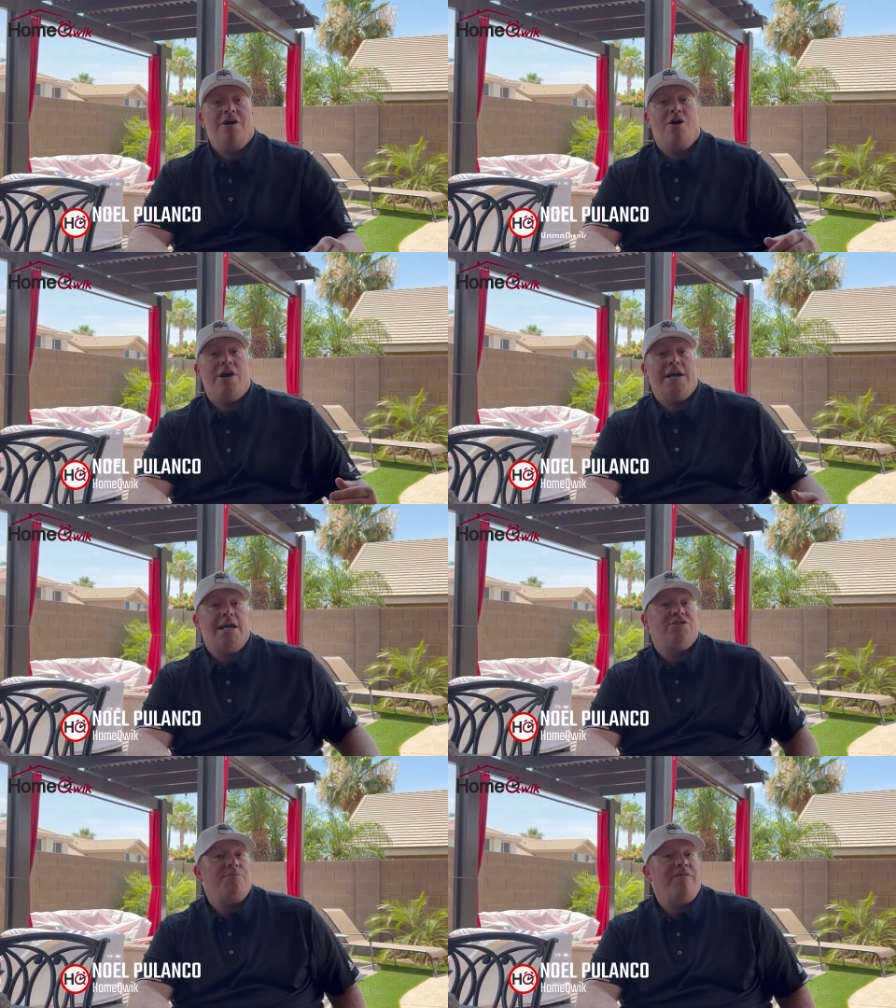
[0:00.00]
All right,
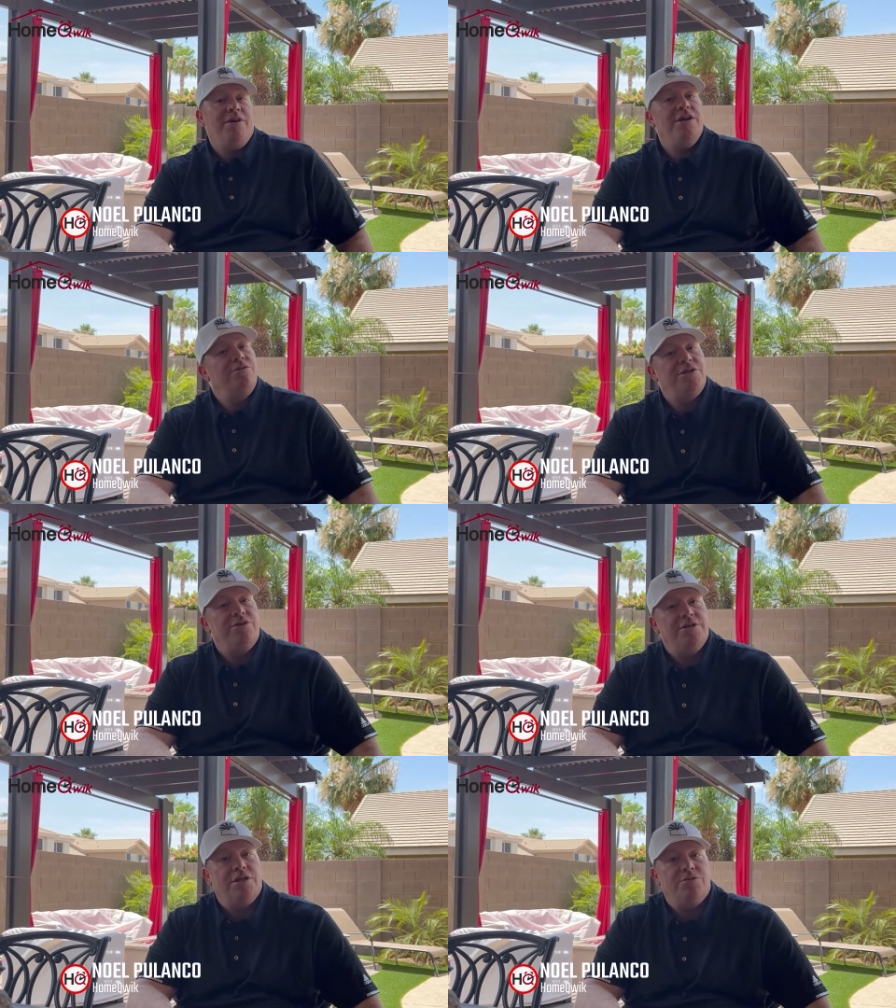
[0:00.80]
guys, for my video
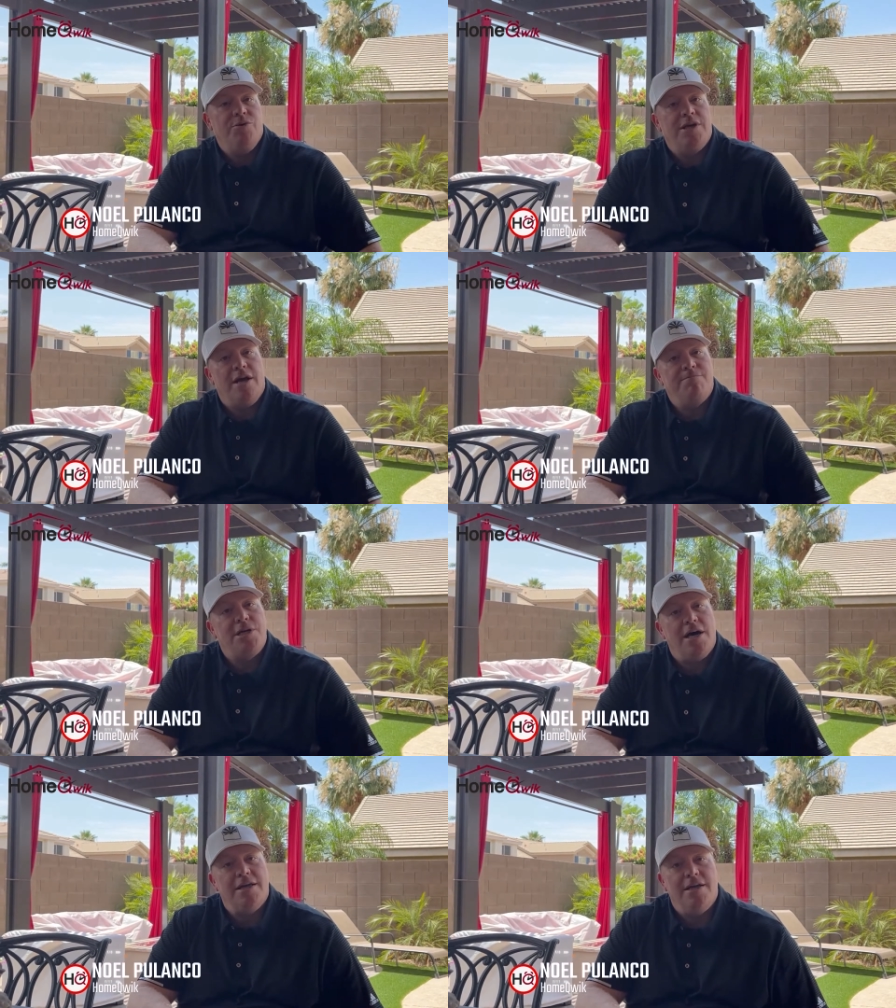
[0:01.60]
series this week, I'm
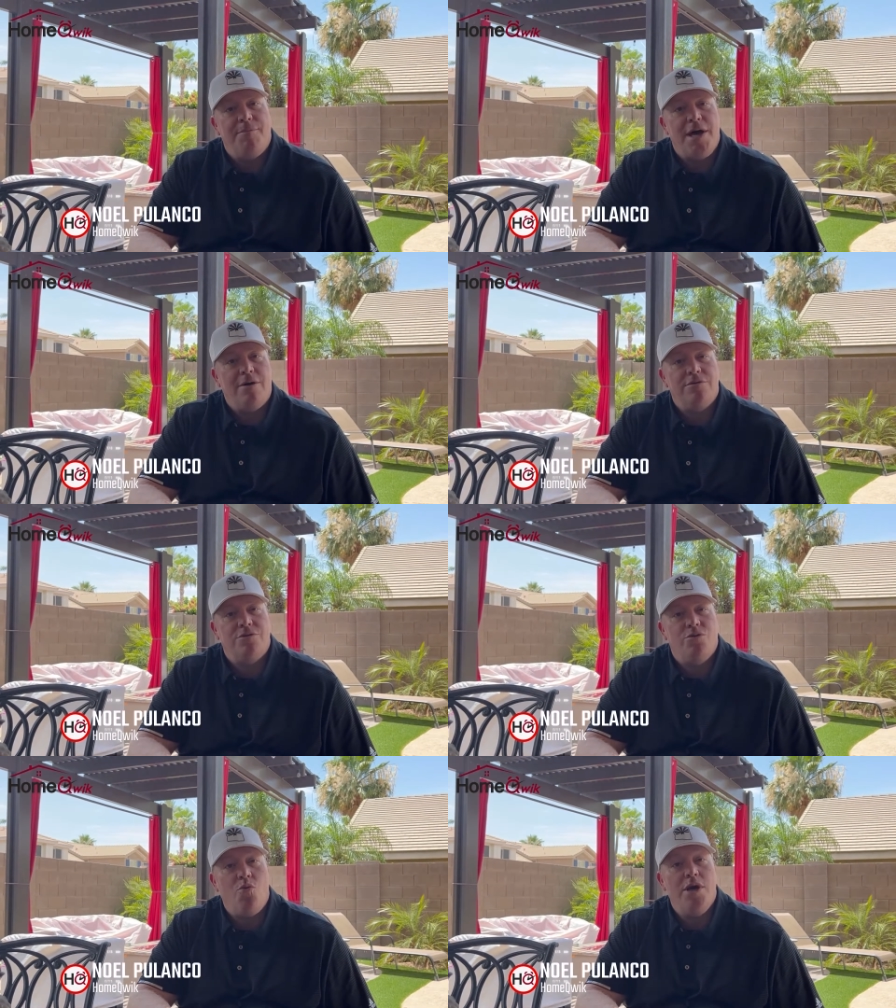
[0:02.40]
talking about
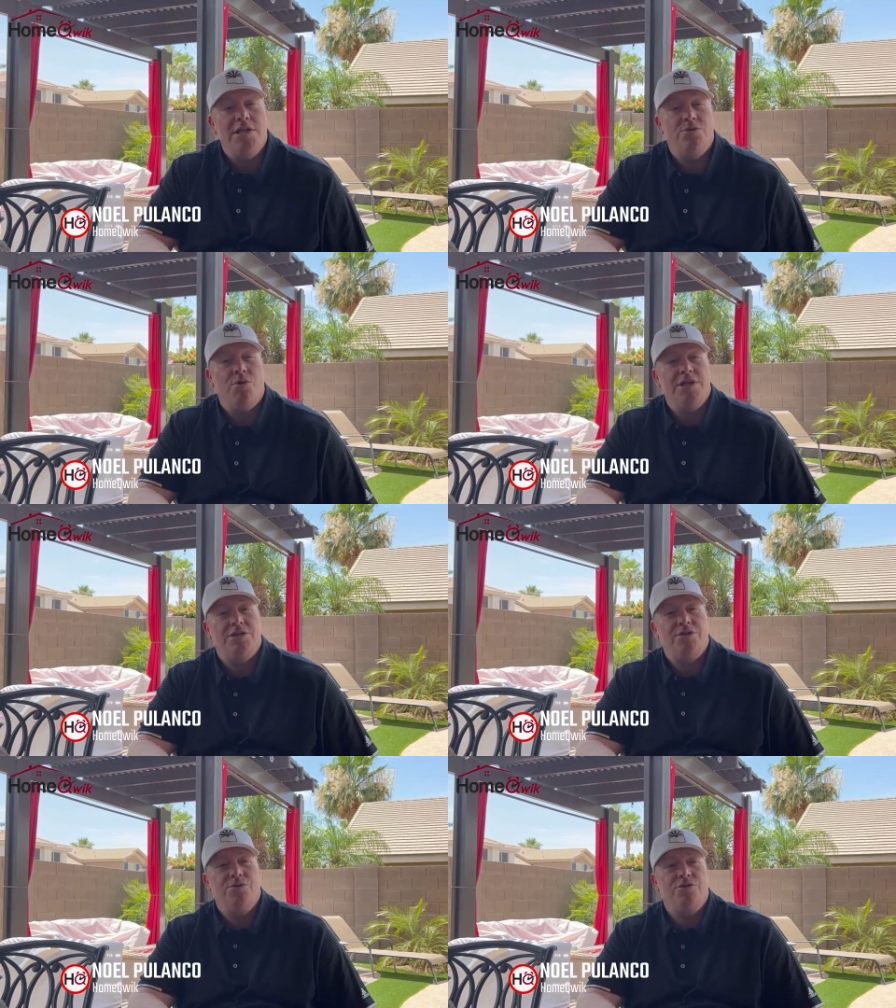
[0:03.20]

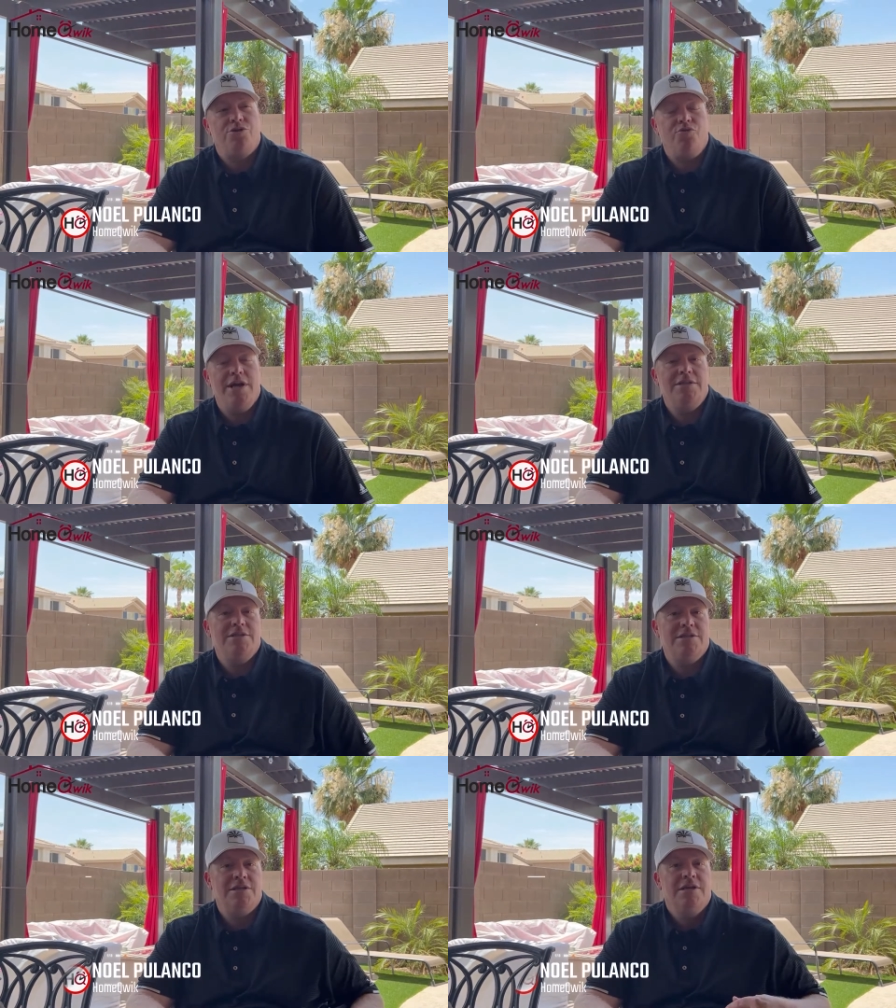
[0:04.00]
2022
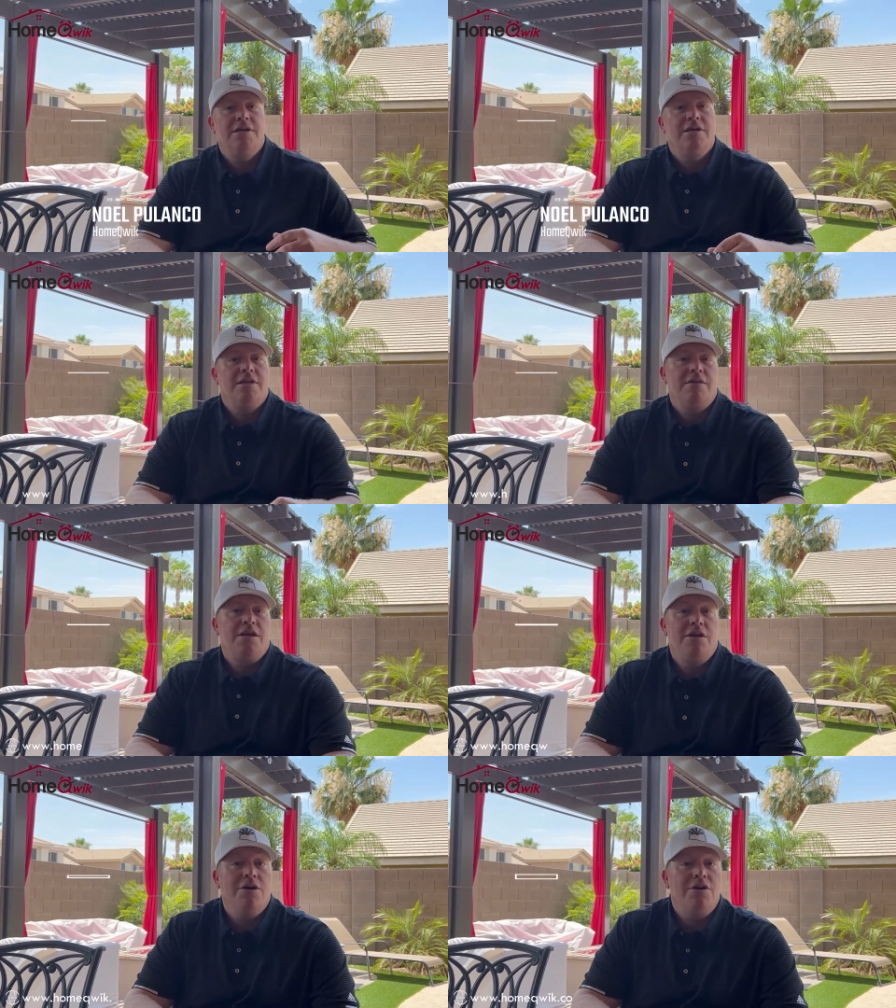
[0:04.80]
trends that
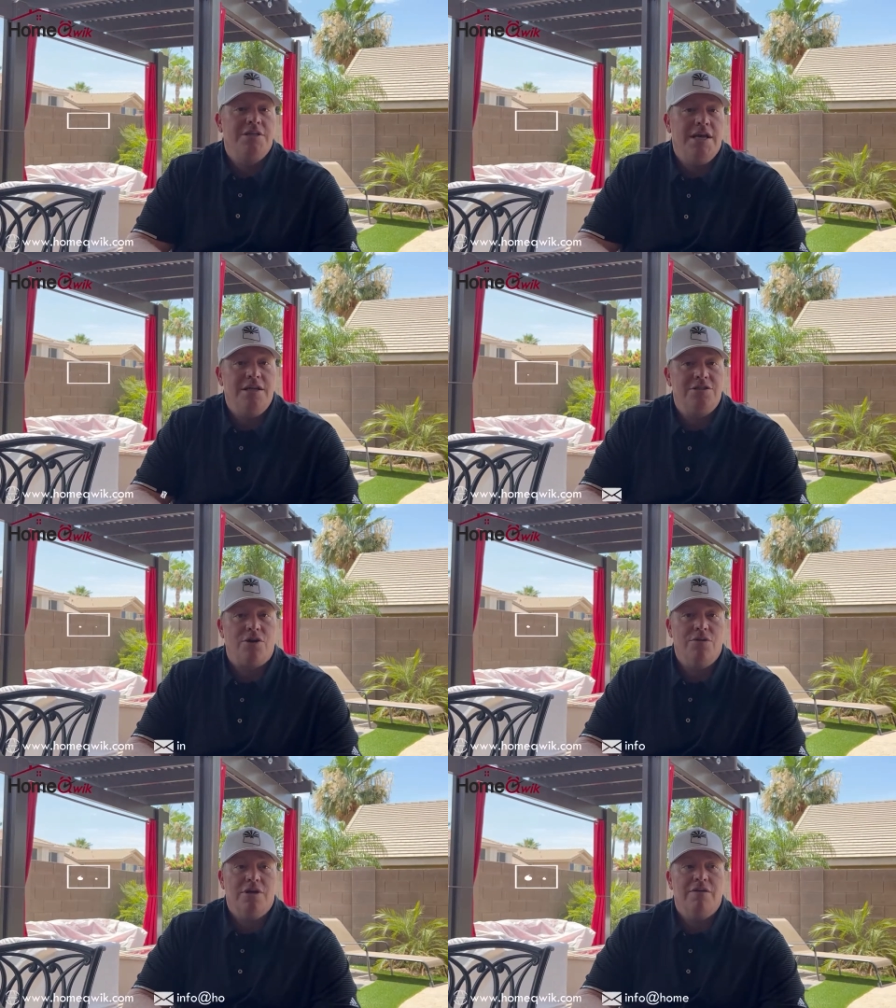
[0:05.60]
younger tenants
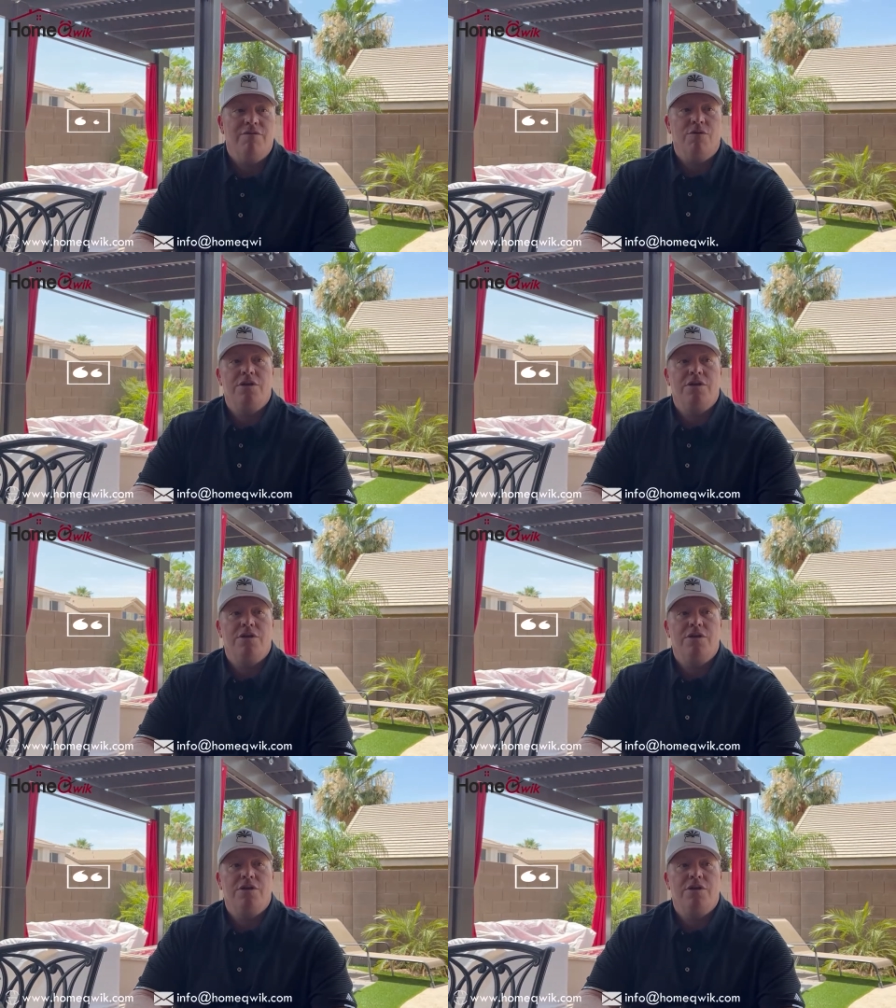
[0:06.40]
are looking for.